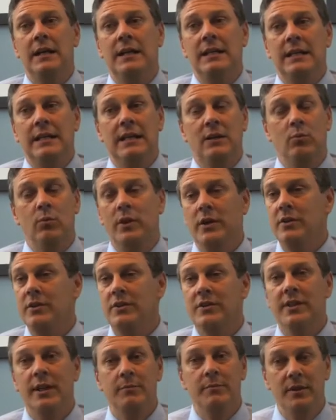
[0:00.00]
and we are
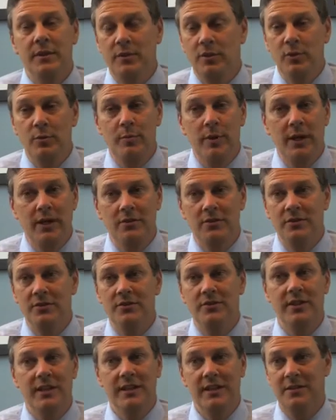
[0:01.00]
accepting new
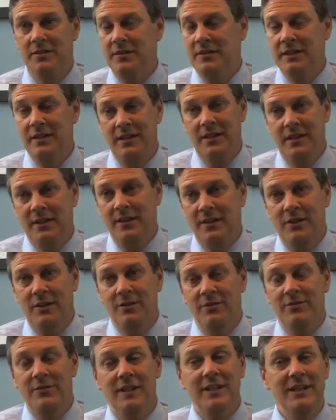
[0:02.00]
patients and
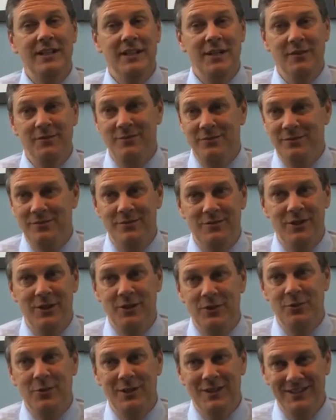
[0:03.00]
filling up very
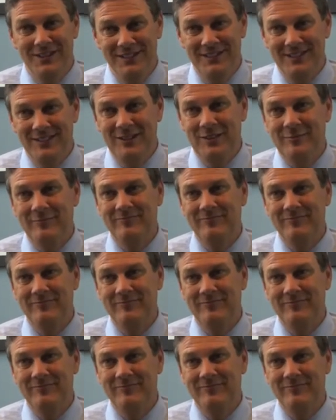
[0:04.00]
quickly.